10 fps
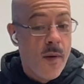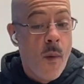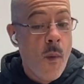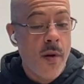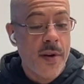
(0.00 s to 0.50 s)

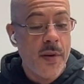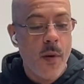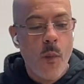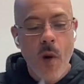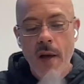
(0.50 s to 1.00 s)
Or,
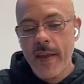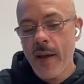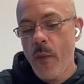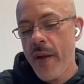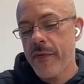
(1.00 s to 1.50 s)
walking
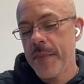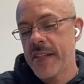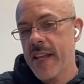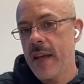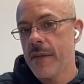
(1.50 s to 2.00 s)
away from
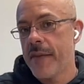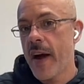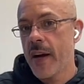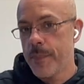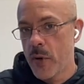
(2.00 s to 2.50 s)
this King of
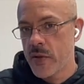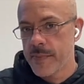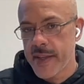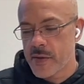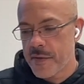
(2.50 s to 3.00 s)
Fire, person,
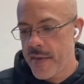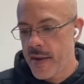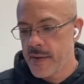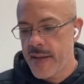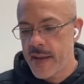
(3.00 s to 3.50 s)
place, or
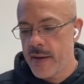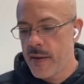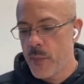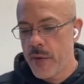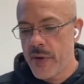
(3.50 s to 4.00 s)
thing, take
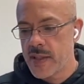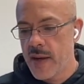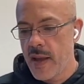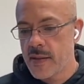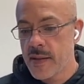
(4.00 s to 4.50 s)
it what
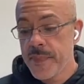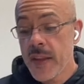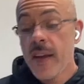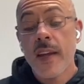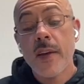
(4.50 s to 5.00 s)
resonates.
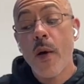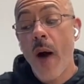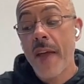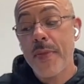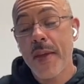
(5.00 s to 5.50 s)

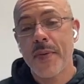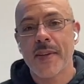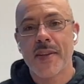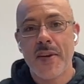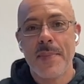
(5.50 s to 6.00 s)
I think
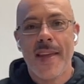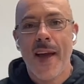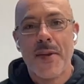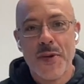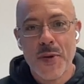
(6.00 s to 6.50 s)
there's going to be
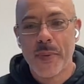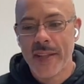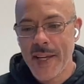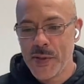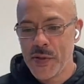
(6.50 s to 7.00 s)
a new
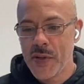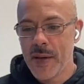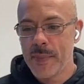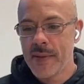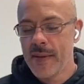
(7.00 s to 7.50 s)

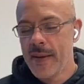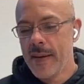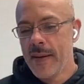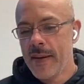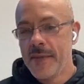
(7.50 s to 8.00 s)
relationship.
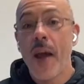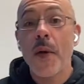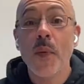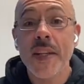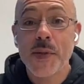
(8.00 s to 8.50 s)
Not
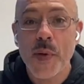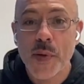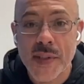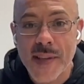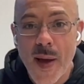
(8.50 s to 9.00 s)
only to
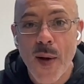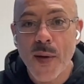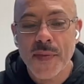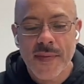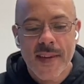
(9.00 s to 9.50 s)

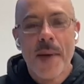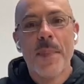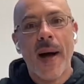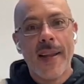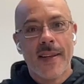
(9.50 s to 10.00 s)
yourself,
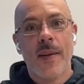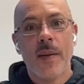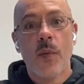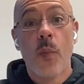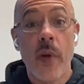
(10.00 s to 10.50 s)
but
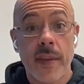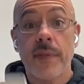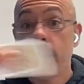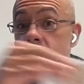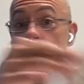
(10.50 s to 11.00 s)

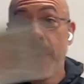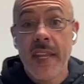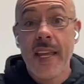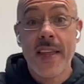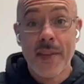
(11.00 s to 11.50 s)
with
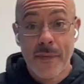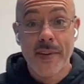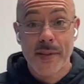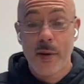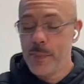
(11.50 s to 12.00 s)
somebody in the
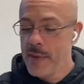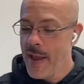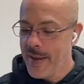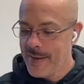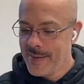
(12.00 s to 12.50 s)
physical
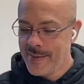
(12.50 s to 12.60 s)
plane.